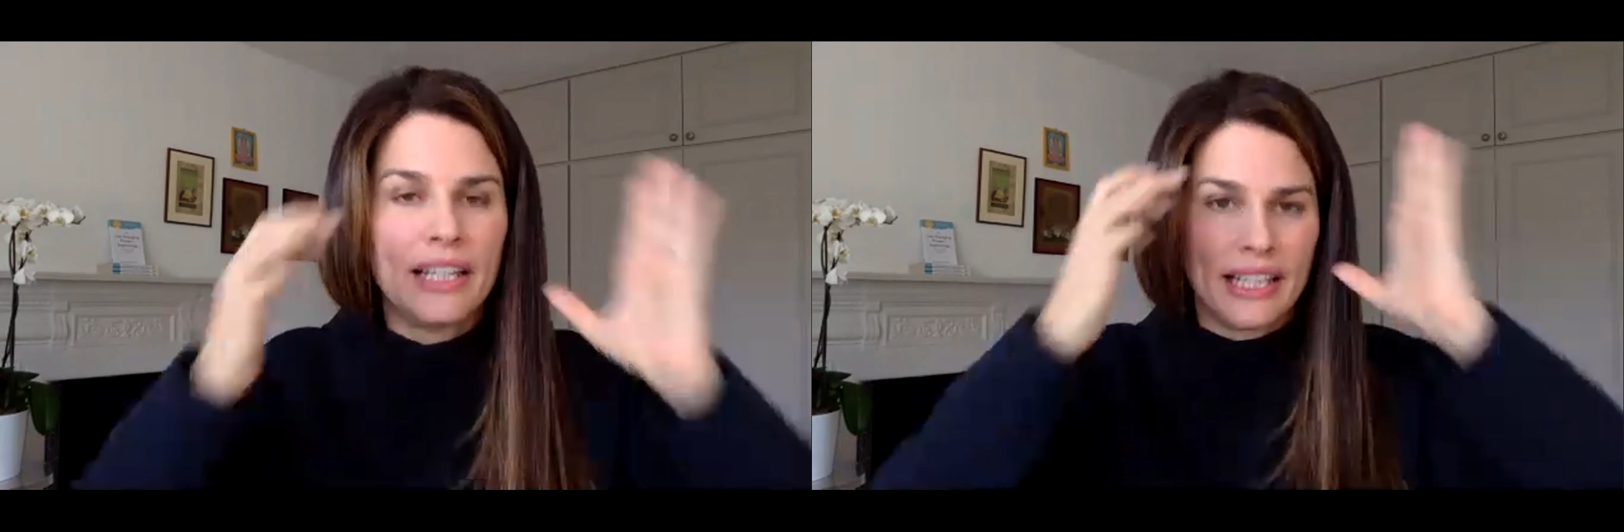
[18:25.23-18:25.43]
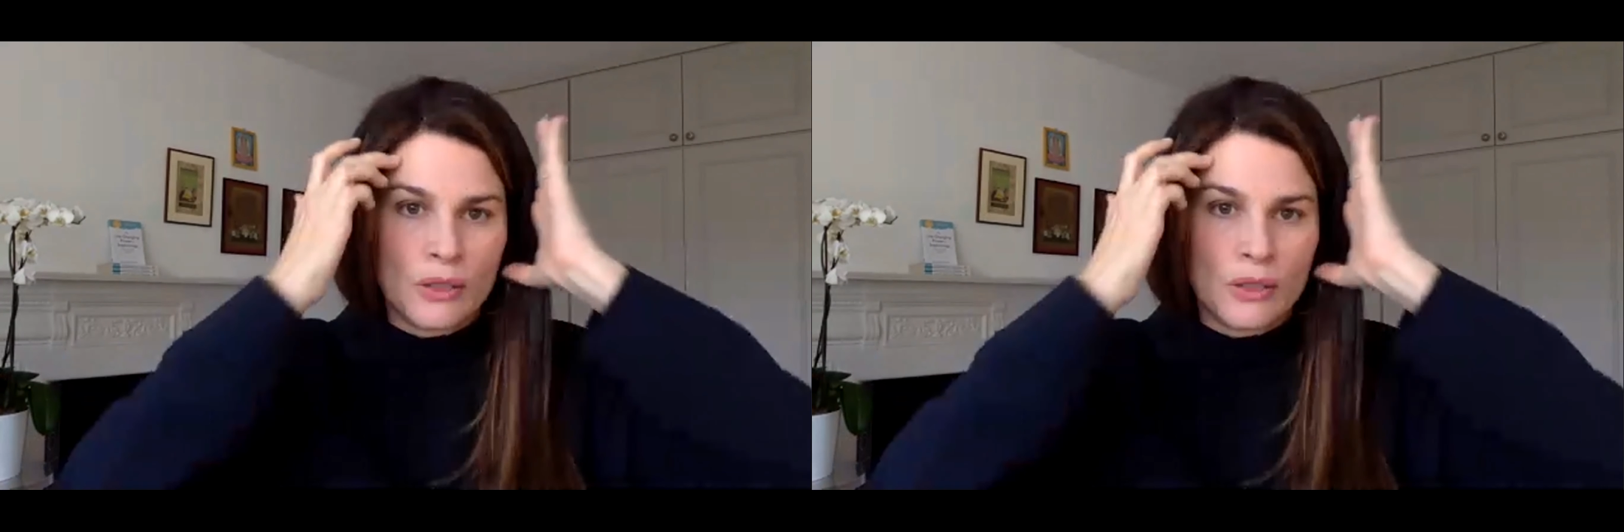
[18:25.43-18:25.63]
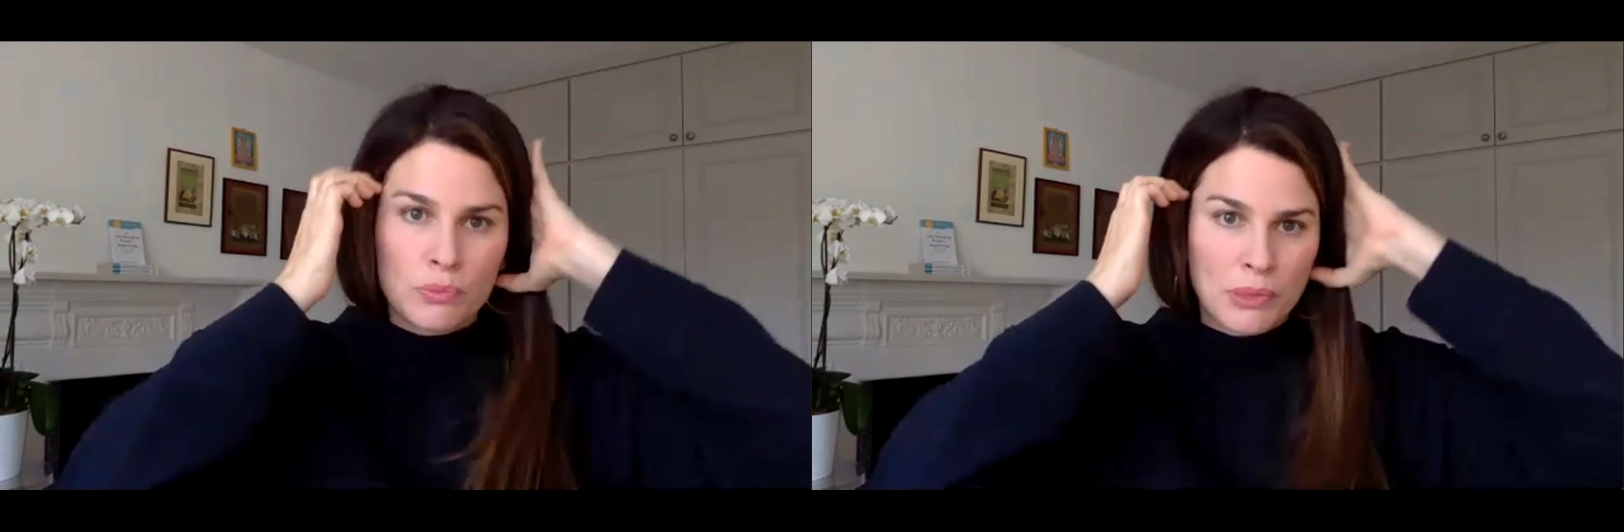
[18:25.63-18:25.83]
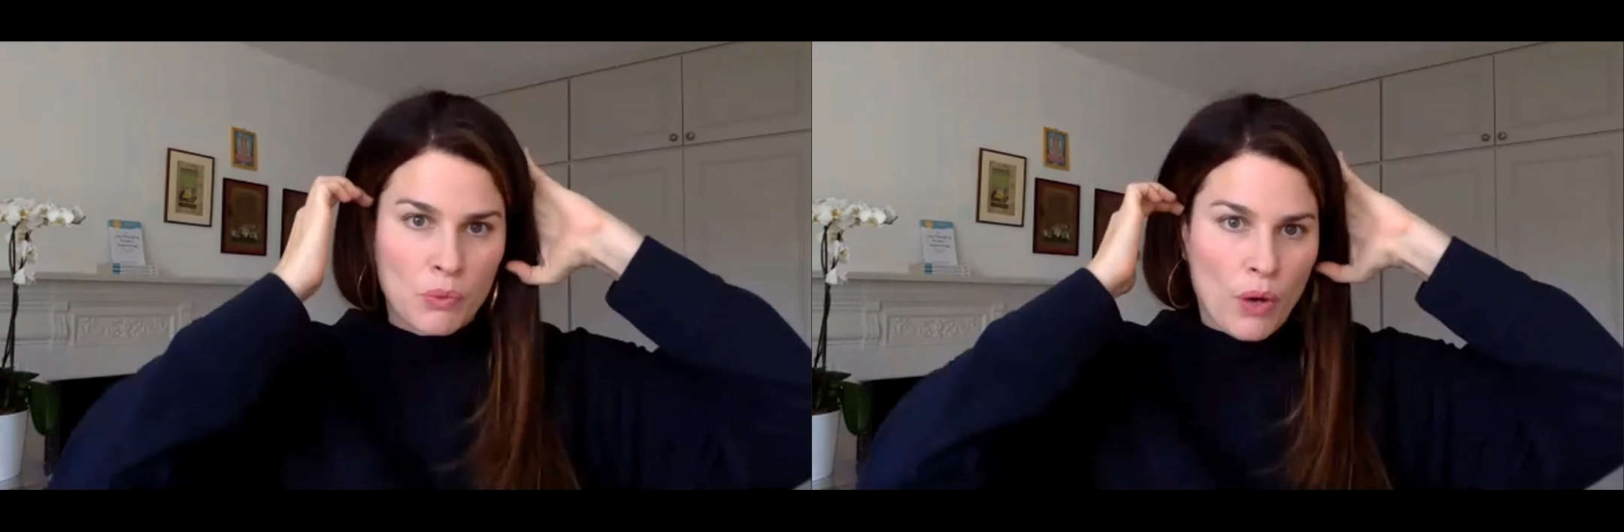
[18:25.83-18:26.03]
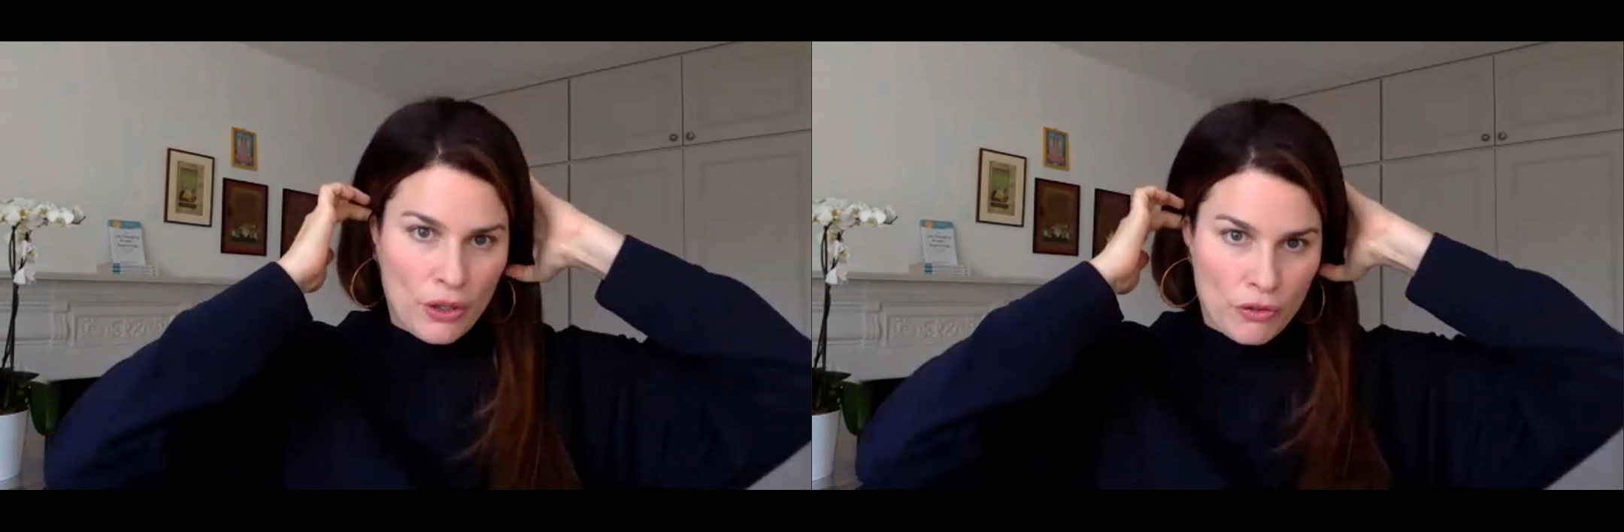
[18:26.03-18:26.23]
it could be
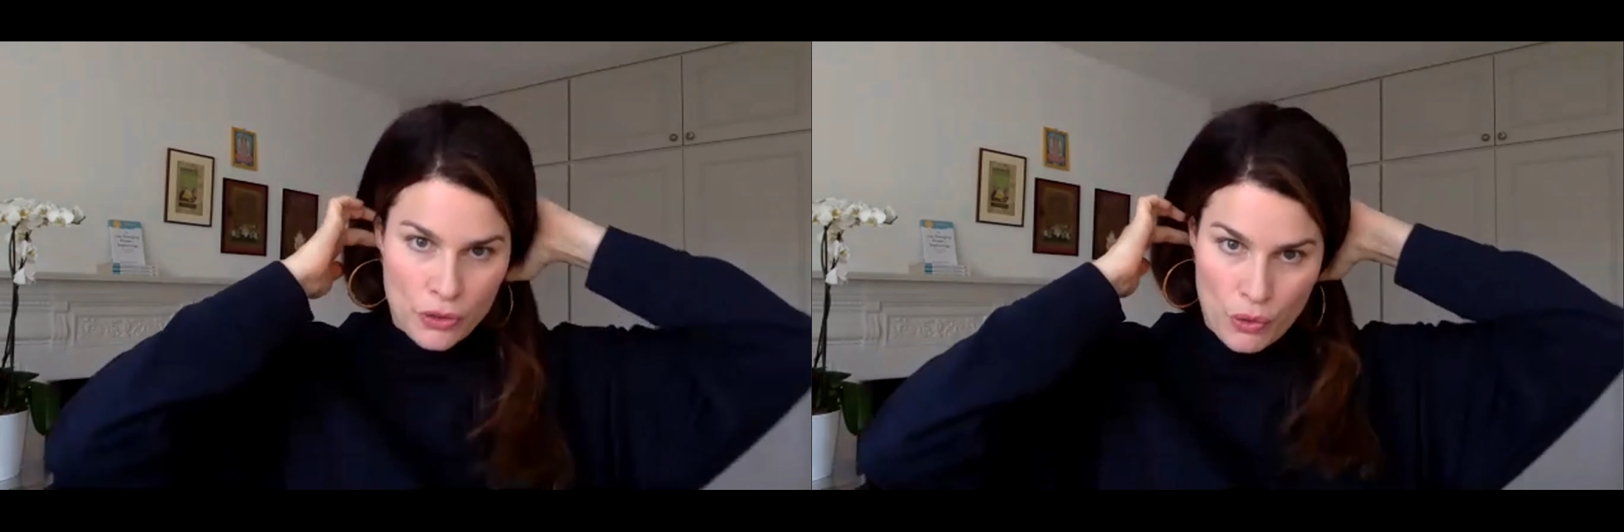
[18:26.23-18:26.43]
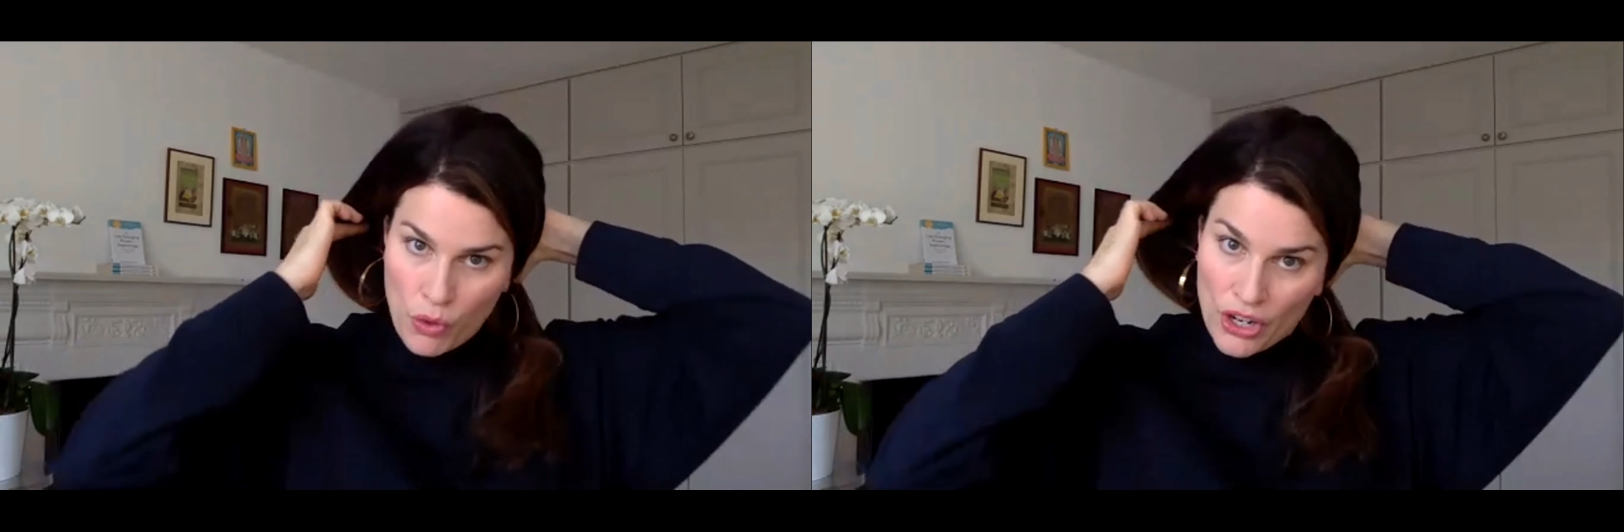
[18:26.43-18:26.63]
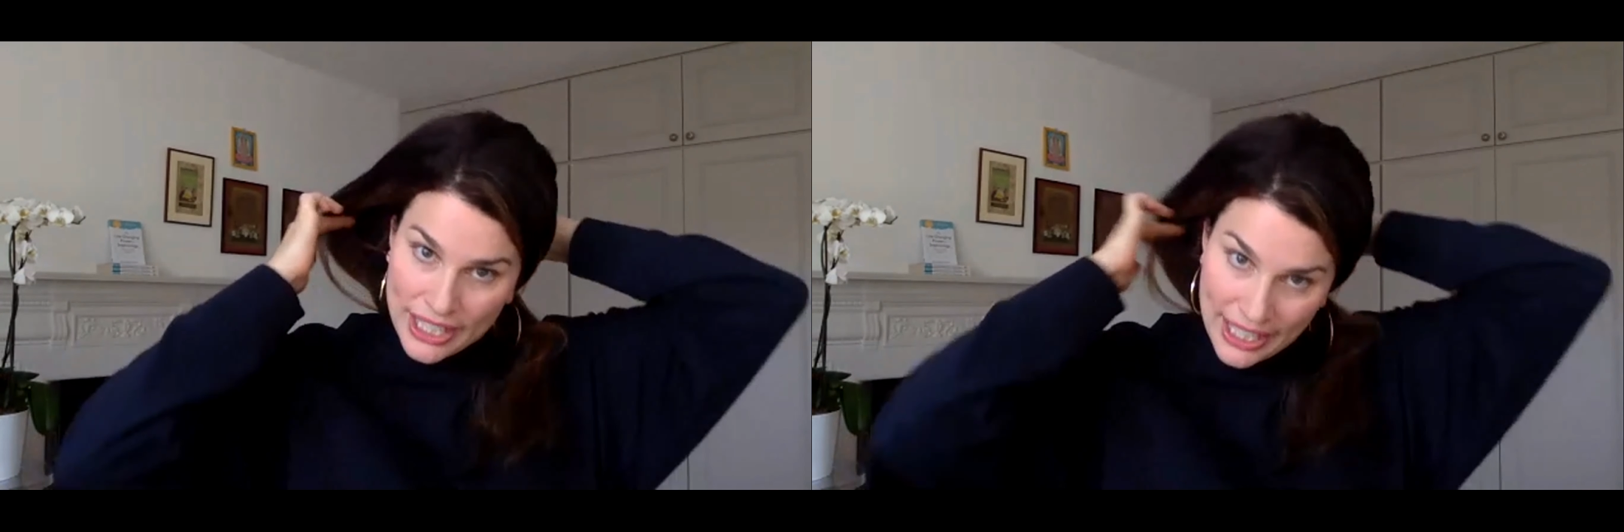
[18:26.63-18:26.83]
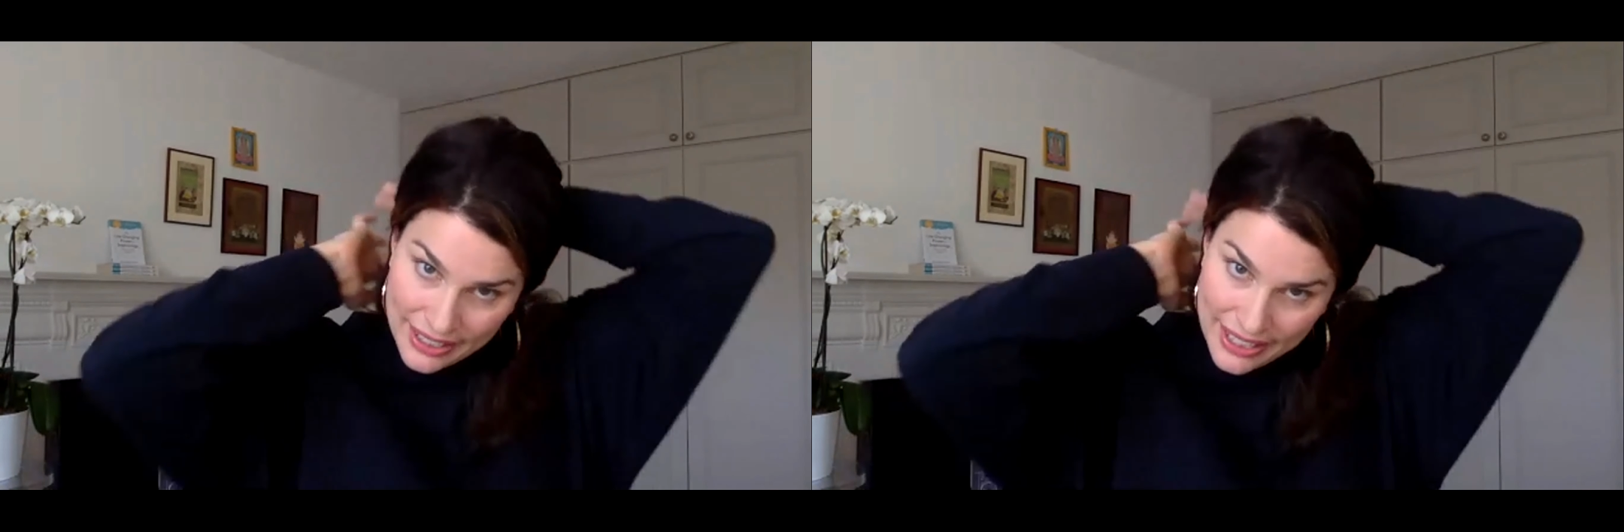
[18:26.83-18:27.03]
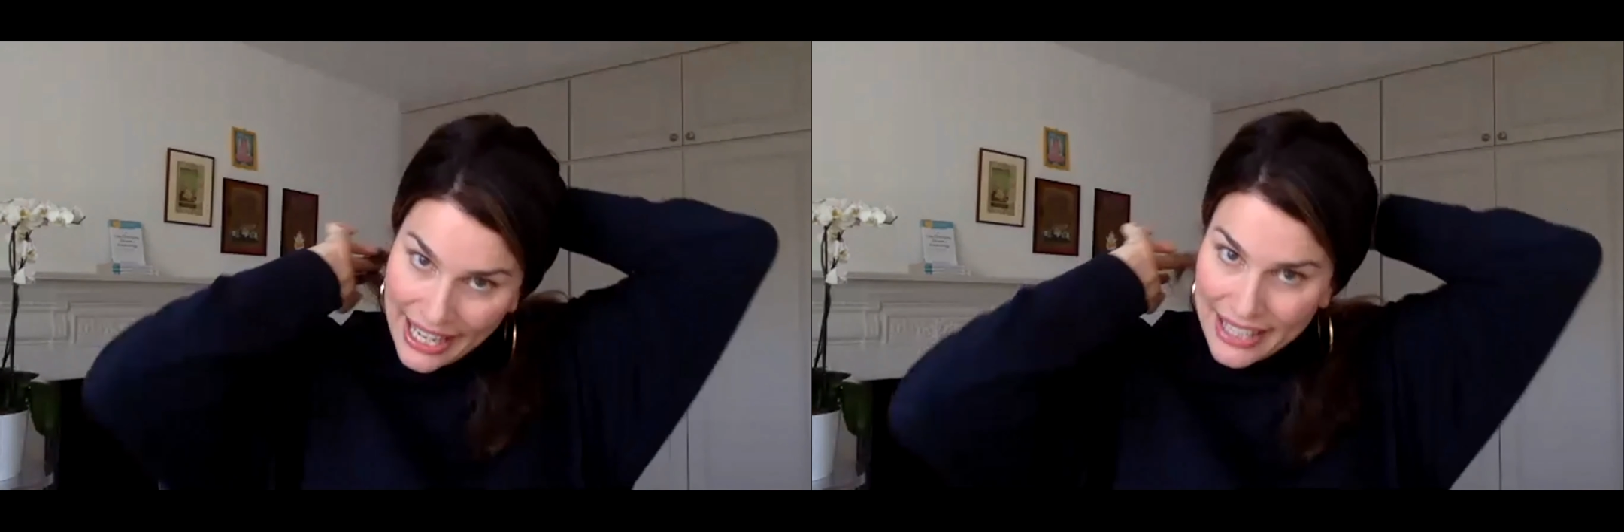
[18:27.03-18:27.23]
one of your working
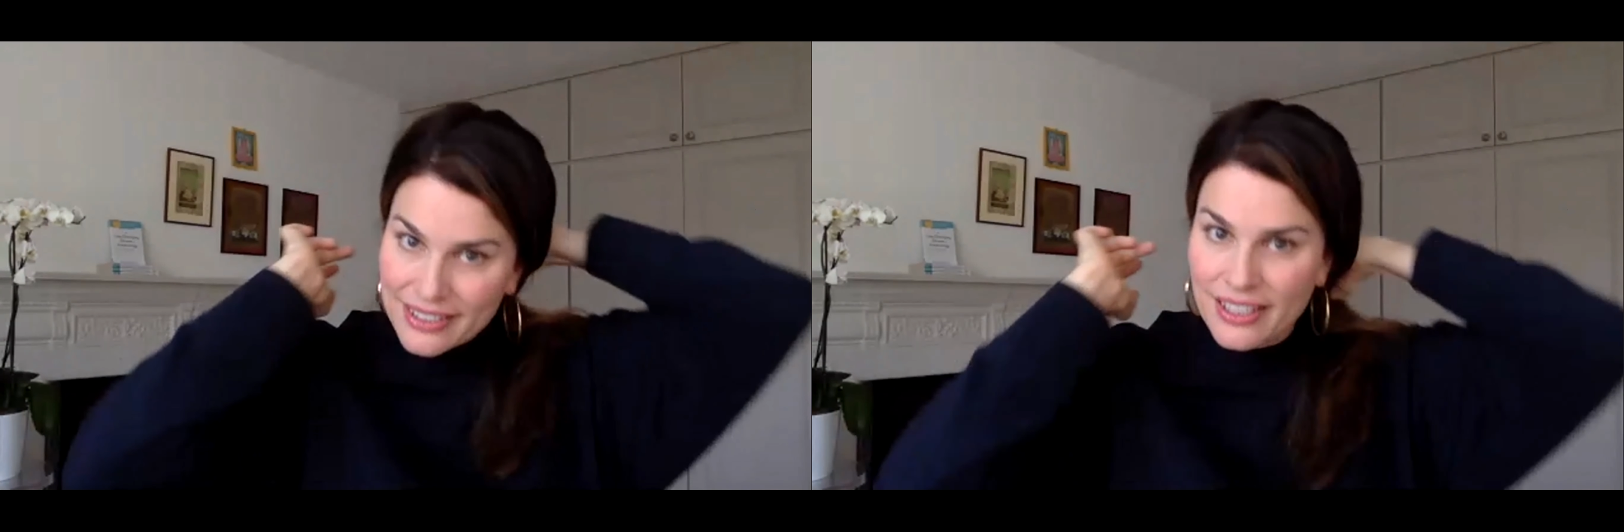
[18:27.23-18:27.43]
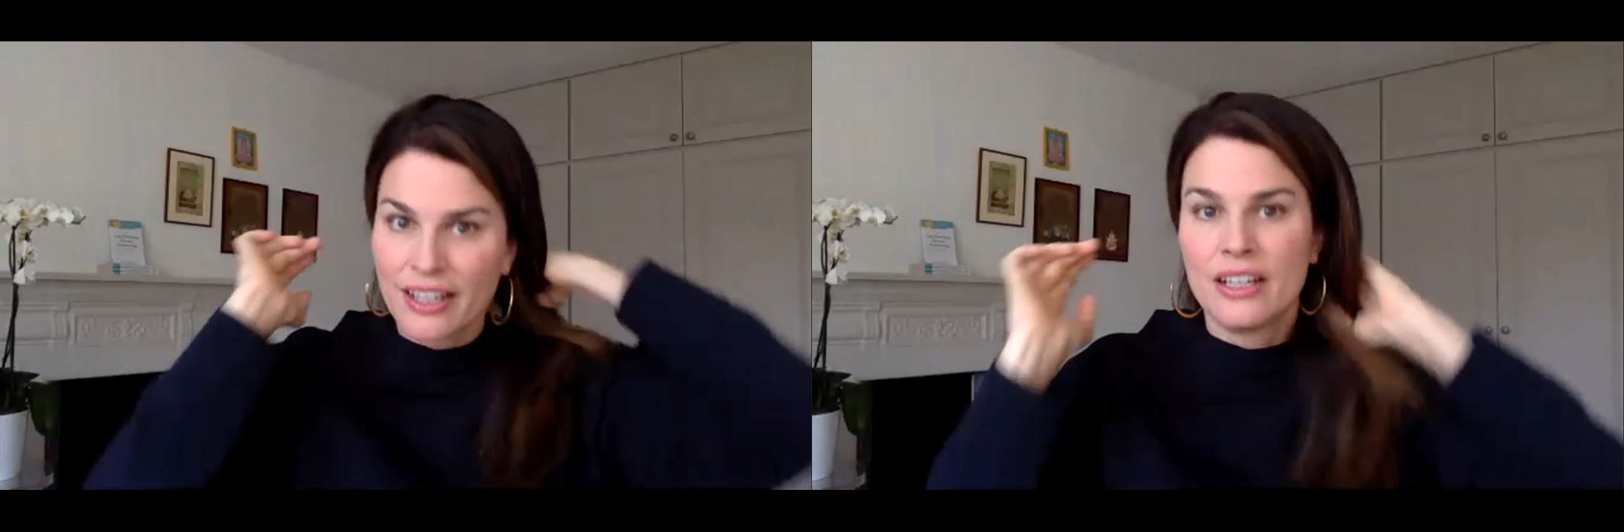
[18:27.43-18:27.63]
days.